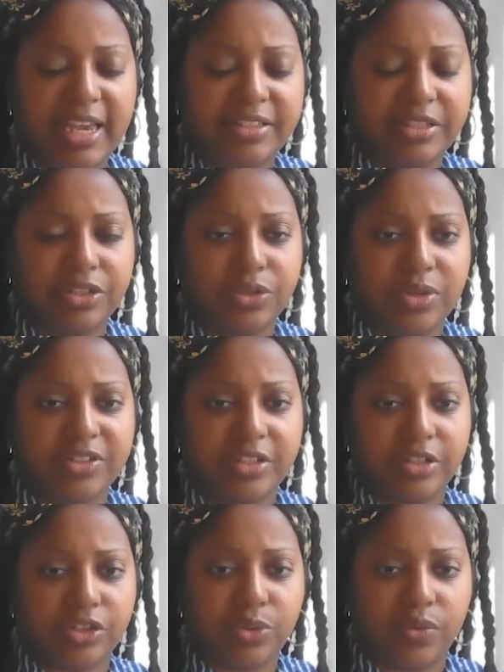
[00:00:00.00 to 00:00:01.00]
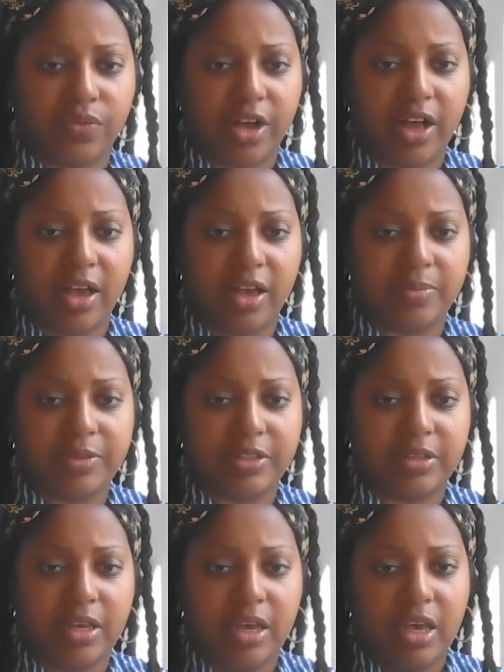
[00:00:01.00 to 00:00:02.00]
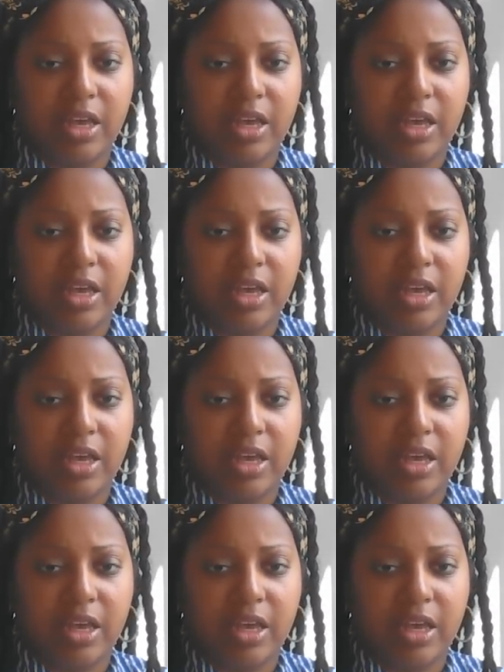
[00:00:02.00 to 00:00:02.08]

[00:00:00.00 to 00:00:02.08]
Ace of Swords and the Two of Cups.